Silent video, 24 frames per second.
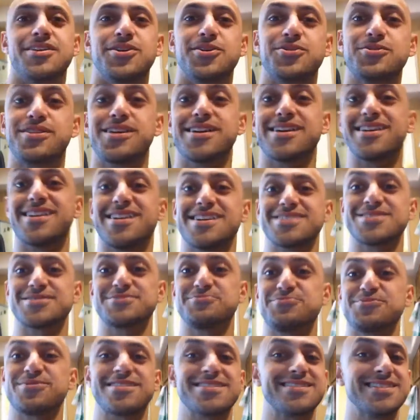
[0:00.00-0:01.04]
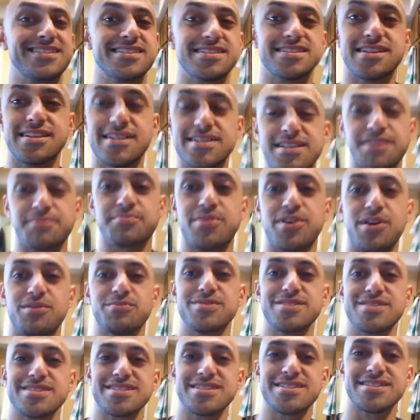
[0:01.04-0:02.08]
Okay, guys, one of these days, I
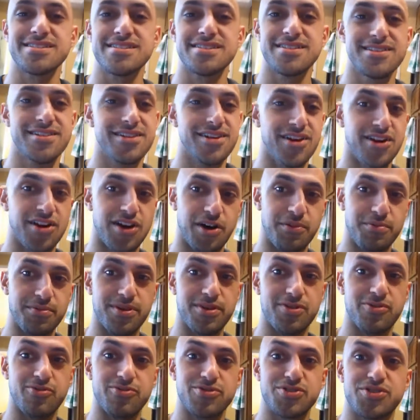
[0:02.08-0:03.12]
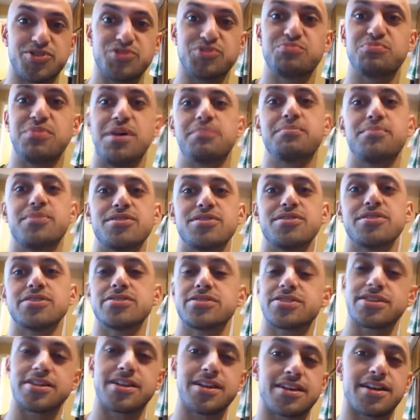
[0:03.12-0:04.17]
promise, I'm going to remember
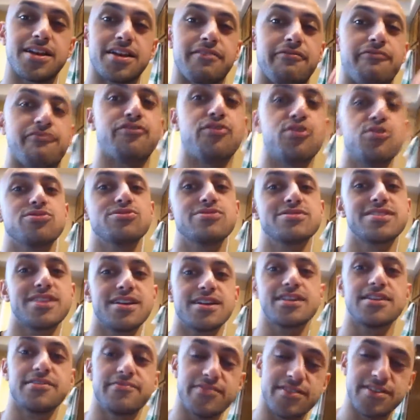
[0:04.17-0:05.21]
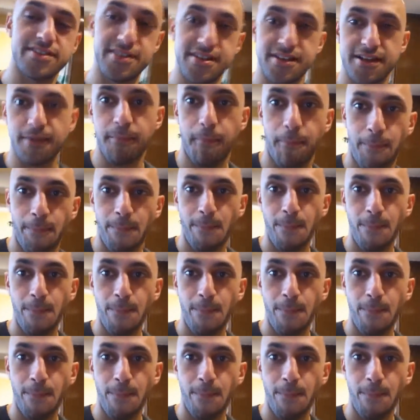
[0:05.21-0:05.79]
to get a full day of eating.